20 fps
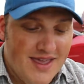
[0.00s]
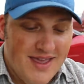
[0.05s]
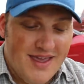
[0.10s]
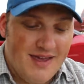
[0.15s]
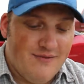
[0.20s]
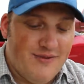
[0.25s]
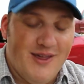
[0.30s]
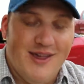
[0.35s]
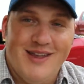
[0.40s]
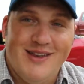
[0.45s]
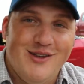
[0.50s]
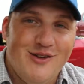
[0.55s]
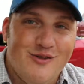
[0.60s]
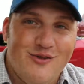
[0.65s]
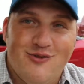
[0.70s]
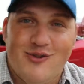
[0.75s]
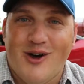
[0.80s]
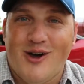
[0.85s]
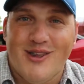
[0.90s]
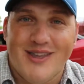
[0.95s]
If they do
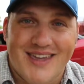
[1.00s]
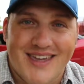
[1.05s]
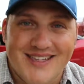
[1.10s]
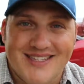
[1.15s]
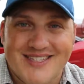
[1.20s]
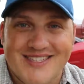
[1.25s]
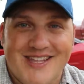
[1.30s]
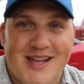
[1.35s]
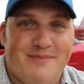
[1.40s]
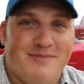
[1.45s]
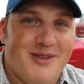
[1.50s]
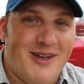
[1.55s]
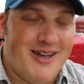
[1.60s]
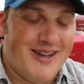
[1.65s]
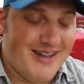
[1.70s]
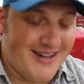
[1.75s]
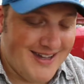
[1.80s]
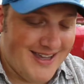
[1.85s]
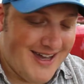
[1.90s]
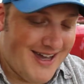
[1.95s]
fall and get stepped
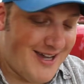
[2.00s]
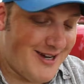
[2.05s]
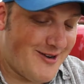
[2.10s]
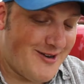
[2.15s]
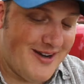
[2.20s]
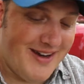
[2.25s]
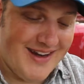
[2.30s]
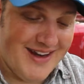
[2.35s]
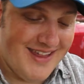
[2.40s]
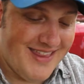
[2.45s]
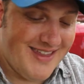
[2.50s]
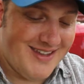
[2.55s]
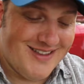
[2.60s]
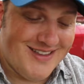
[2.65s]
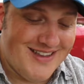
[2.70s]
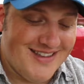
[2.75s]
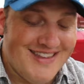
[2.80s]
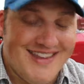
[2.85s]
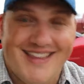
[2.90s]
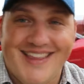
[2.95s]
on concrete, anything
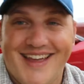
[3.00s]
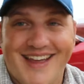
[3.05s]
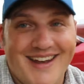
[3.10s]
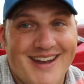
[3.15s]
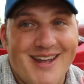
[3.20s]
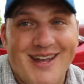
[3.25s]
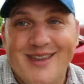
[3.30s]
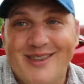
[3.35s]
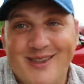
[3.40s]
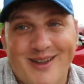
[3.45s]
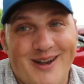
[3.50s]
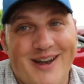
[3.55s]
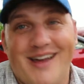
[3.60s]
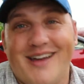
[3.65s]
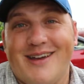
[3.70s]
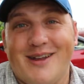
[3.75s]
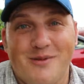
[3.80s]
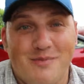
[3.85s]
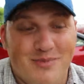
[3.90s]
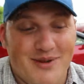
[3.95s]
along that line, they're
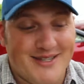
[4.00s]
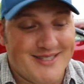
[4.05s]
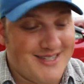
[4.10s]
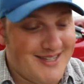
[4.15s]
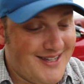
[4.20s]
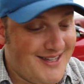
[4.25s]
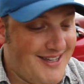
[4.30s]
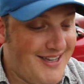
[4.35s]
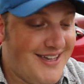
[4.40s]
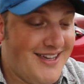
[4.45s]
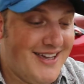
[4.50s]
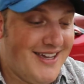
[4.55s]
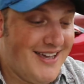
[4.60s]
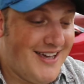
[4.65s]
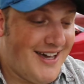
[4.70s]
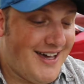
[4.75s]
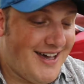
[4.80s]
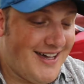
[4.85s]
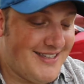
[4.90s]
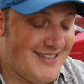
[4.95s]
not going to bust on you.
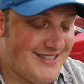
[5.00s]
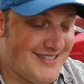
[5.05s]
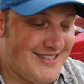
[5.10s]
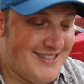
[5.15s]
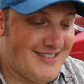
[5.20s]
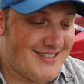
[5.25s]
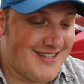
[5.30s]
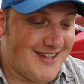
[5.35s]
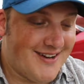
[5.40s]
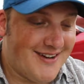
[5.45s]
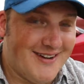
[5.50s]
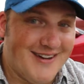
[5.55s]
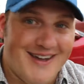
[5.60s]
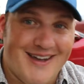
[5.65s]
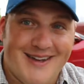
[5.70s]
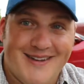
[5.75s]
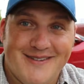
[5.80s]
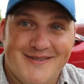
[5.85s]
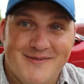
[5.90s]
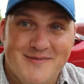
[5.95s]
These things
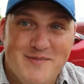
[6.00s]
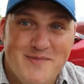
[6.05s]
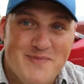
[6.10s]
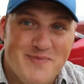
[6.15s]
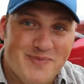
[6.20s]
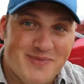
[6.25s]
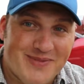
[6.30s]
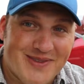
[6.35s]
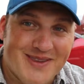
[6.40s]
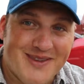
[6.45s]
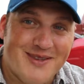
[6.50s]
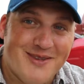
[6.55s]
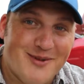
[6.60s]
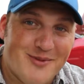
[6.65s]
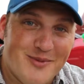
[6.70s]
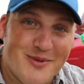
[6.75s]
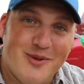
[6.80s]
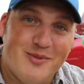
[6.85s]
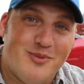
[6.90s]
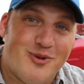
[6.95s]
are, they're
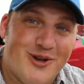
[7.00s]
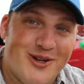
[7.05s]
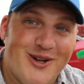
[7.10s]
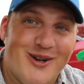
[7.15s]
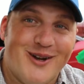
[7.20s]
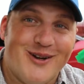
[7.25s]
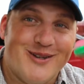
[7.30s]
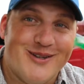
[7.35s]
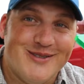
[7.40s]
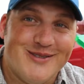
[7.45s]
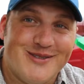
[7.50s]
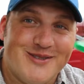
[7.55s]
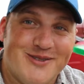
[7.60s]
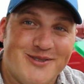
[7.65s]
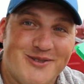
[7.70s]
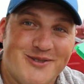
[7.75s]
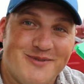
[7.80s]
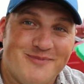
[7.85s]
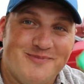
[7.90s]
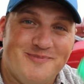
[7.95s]
a pretty darn good
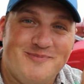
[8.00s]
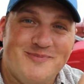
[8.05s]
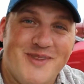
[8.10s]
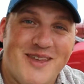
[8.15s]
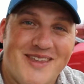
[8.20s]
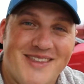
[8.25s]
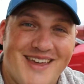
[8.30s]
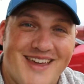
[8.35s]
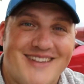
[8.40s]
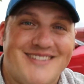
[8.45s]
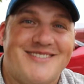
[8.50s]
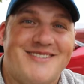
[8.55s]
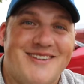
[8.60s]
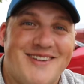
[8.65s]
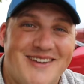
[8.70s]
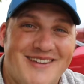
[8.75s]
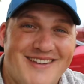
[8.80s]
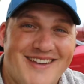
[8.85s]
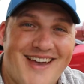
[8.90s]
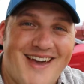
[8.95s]
solution. Thanks.
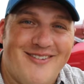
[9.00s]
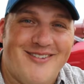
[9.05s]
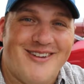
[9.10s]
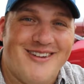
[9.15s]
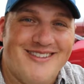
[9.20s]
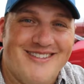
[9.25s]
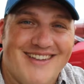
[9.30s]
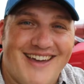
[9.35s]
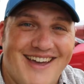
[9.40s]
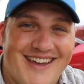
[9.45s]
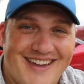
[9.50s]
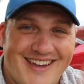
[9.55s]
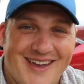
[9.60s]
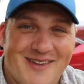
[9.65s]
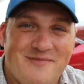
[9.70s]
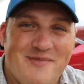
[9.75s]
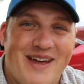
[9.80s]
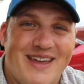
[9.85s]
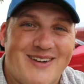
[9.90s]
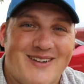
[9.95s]
Have a good day.
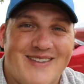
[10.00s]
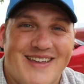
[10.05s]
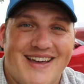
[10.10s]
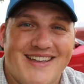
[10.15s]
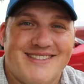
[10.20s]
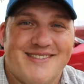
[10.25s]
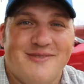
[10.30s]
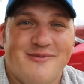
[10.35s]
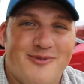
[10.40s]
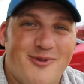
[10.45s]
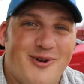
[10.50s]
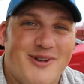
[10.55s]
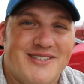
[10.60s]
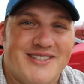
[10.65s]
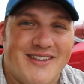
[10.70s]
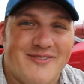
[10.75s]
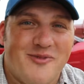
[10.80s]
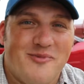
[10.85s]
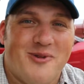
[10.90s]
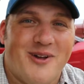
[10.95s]
Again, Michael Knisely of
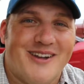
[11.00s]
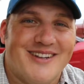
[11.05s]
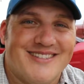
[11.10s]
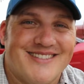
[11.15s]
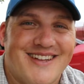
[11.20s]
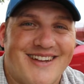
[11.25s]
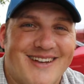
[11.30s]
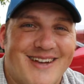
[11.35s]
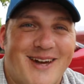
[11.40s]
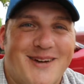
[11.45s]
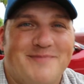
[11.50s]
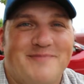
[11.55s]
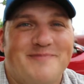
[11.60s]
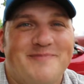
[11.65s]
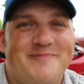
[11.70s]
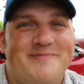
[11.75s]
47products.com.